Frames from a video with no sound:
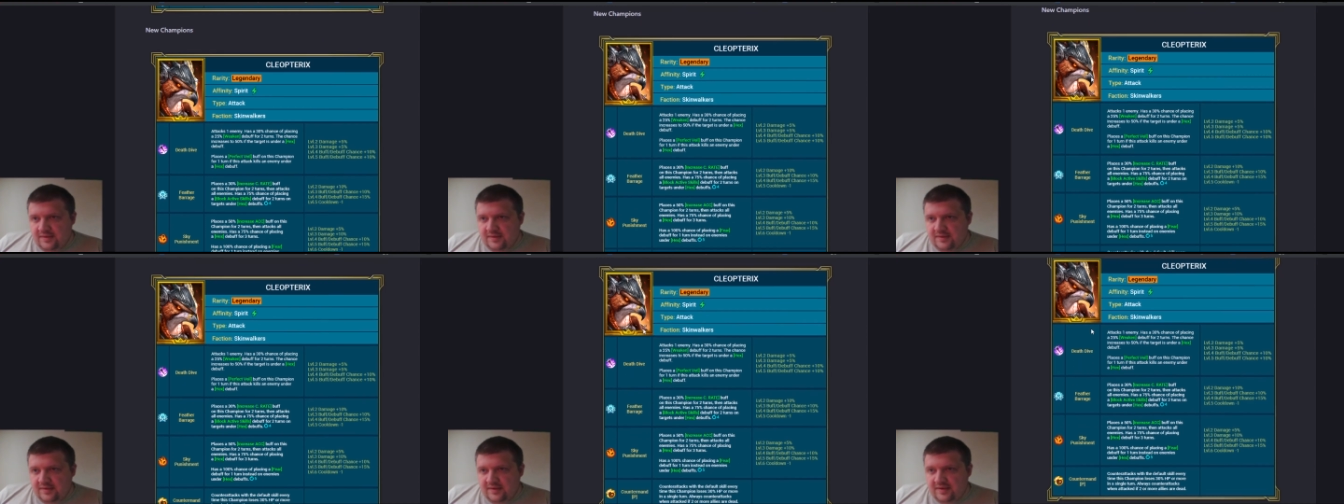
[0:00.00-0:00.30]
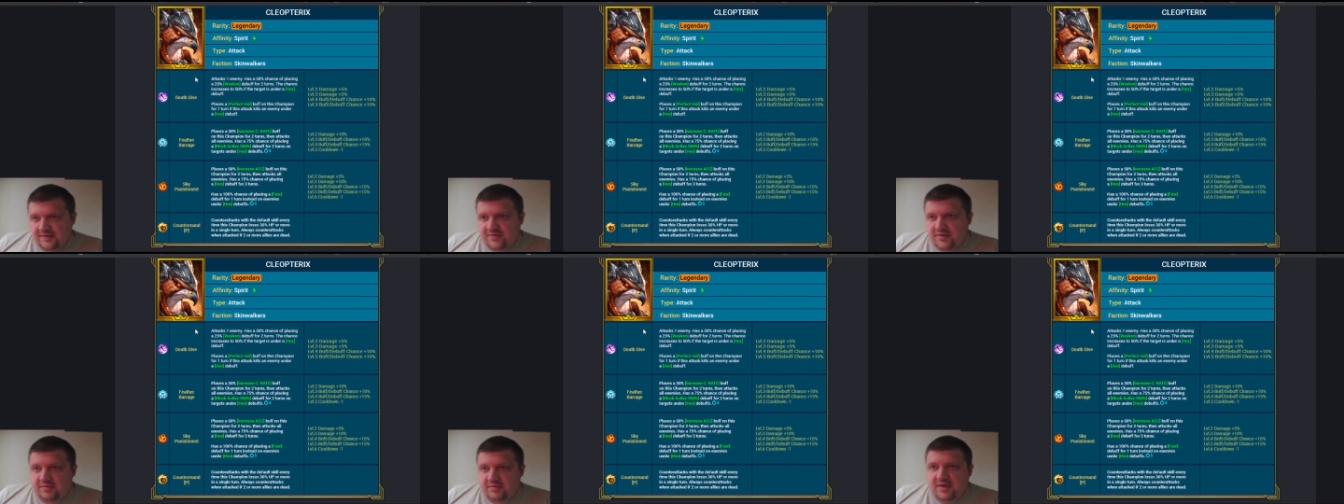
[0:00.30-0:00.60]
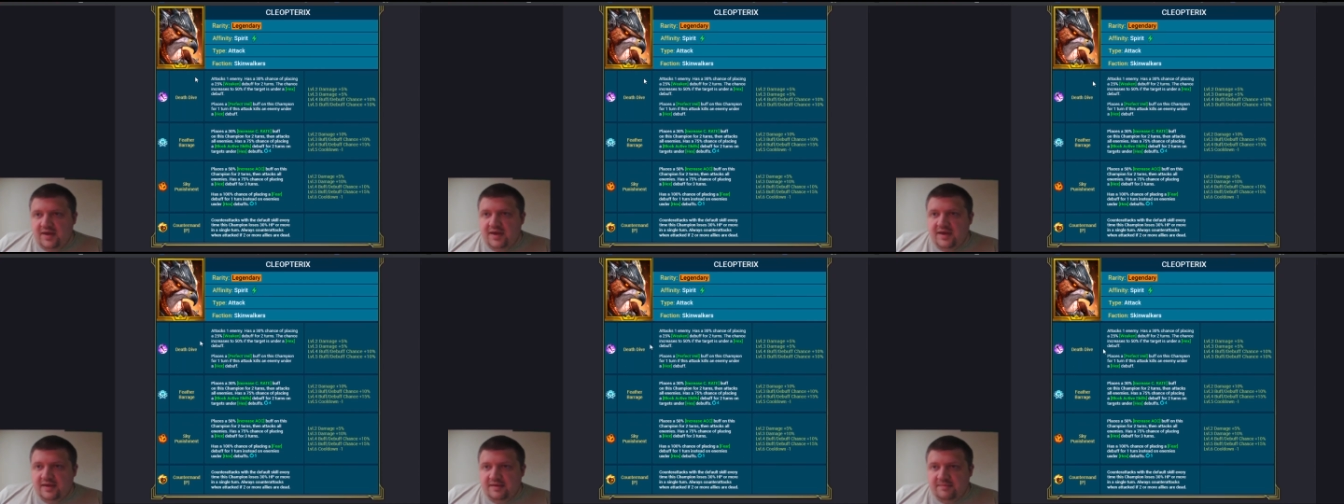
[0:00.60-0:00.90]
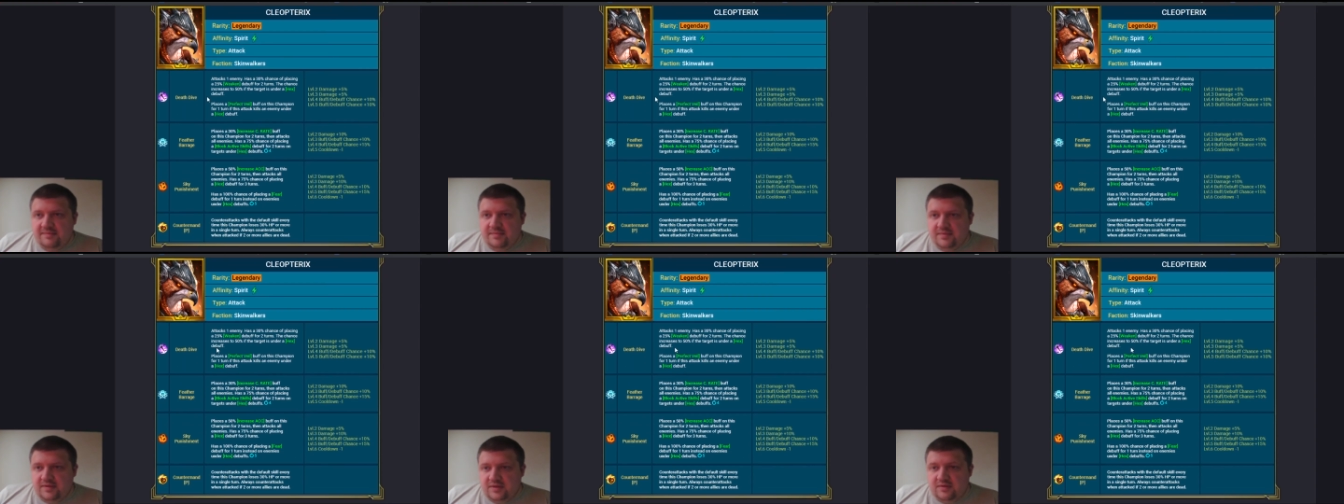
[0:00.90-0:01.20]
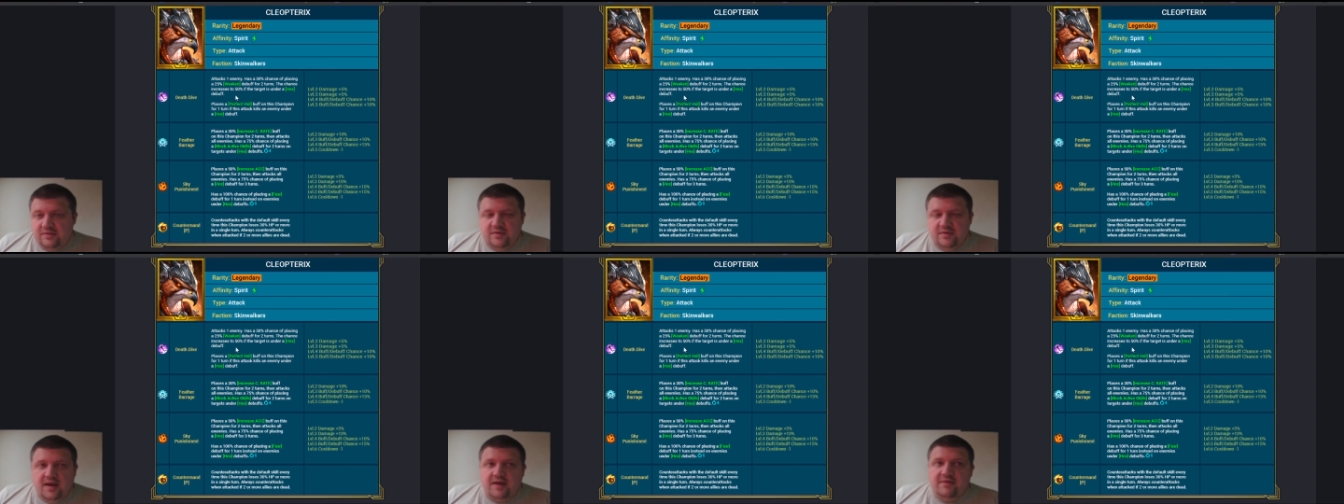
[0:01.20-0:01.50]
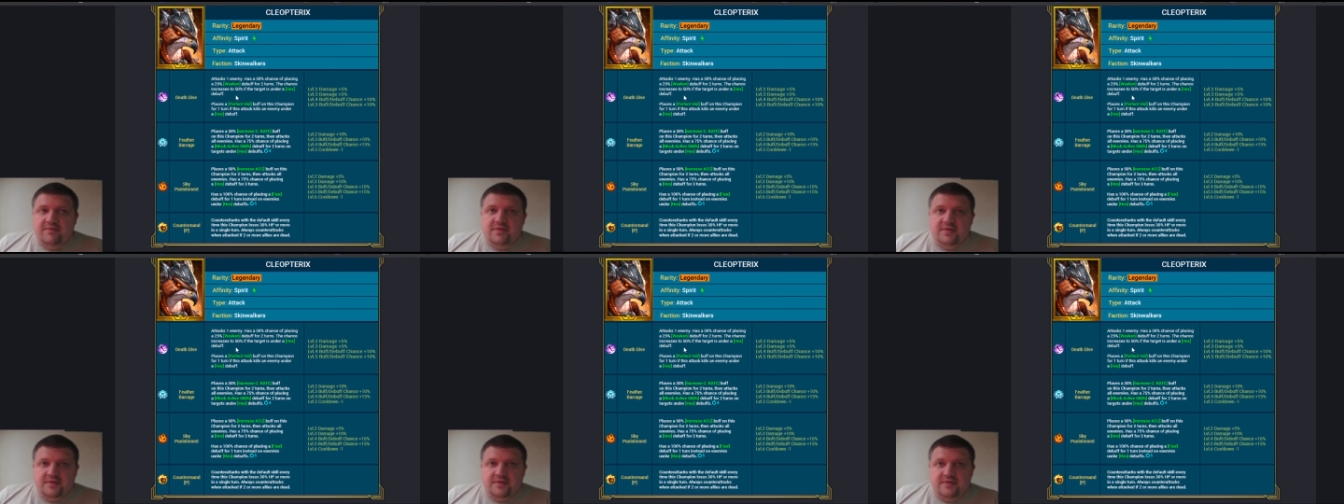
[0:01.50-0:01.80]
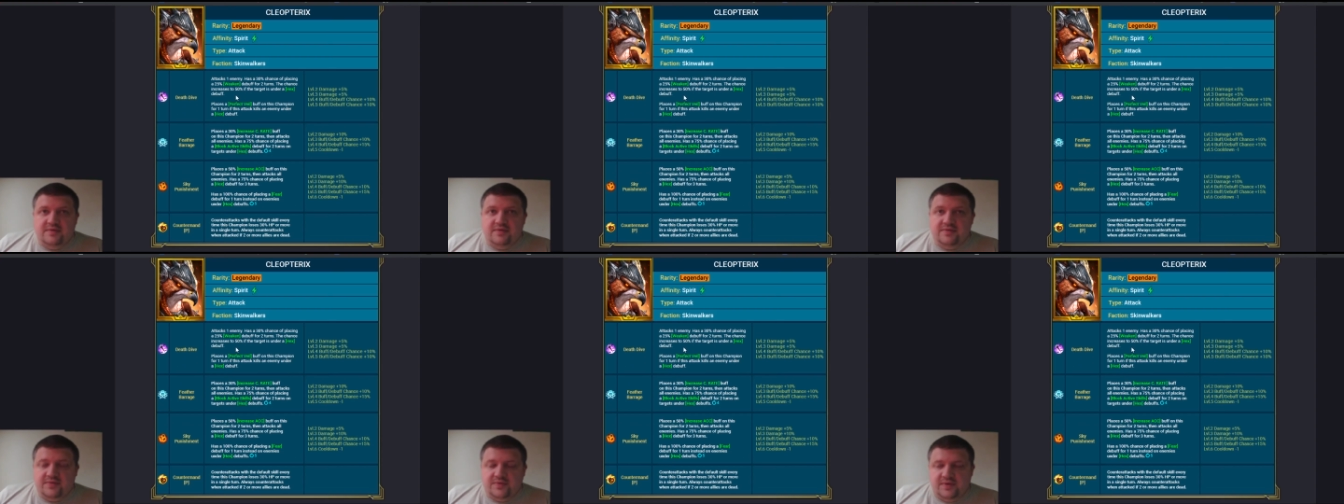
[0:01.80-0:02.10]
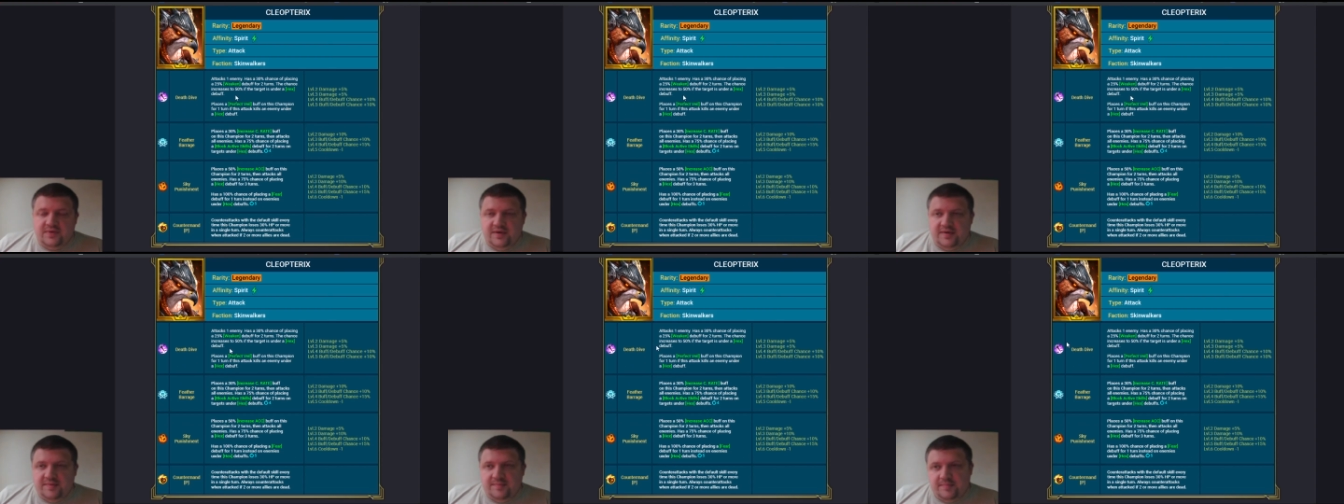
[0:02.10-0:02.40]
If you get him, you have uses for him,